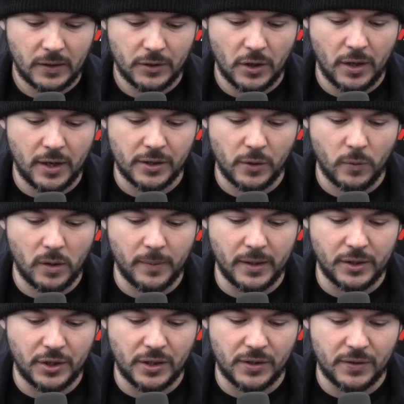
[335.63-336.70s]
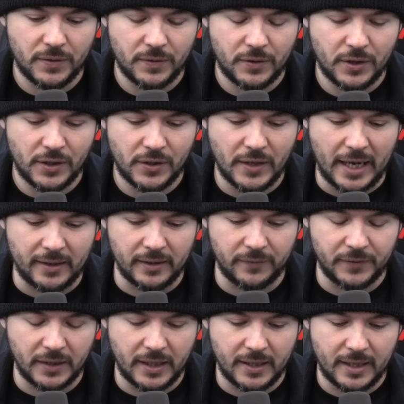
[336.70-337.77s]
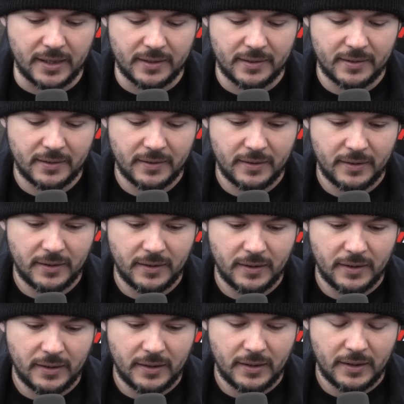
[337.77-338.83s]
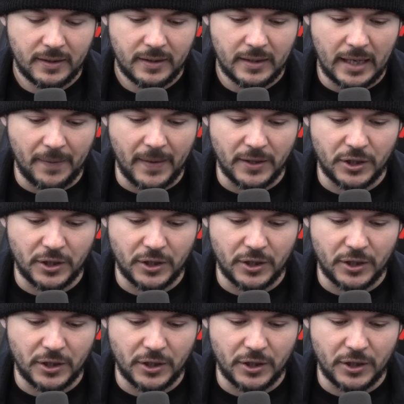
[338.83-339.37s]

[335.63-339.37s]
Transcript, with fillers: here's a woman. She's bad looking, I guess.